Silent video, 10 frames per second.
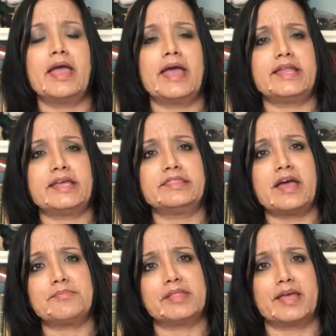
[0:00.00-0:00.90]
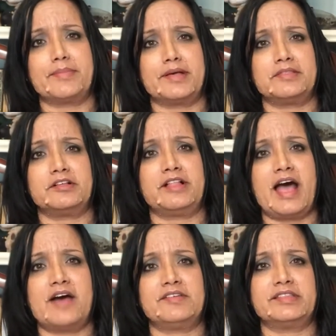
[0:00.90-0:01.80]
and in that playbill they'll
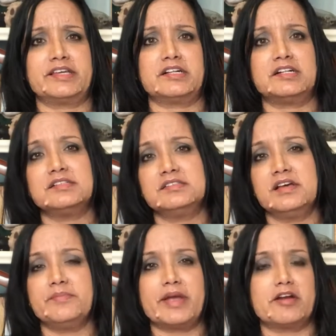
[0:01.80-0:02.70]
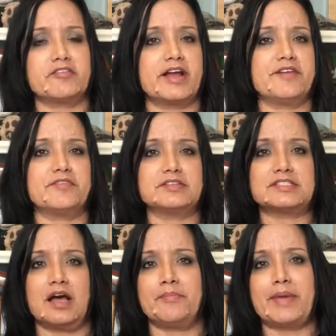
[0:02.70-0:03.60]
have a little paragraph or
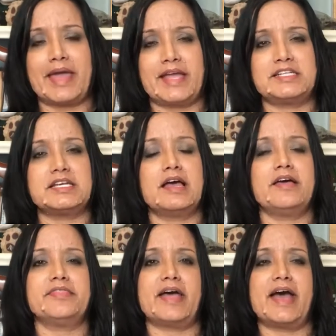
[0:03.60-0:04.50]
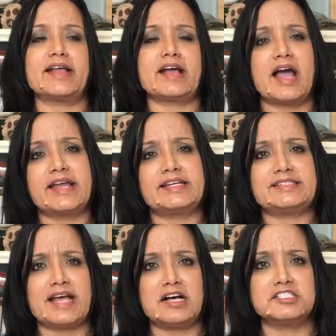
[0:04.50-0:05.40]
a page that kind of
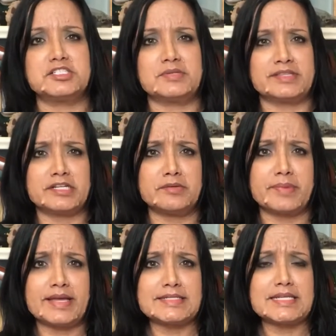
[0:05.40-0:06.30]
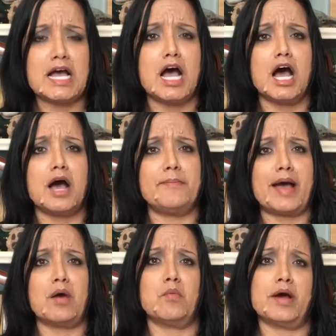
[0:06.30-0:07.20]
tells you a little bit
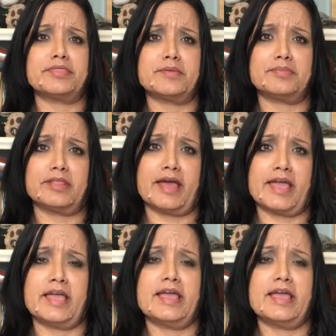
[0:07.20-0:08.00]
about what the play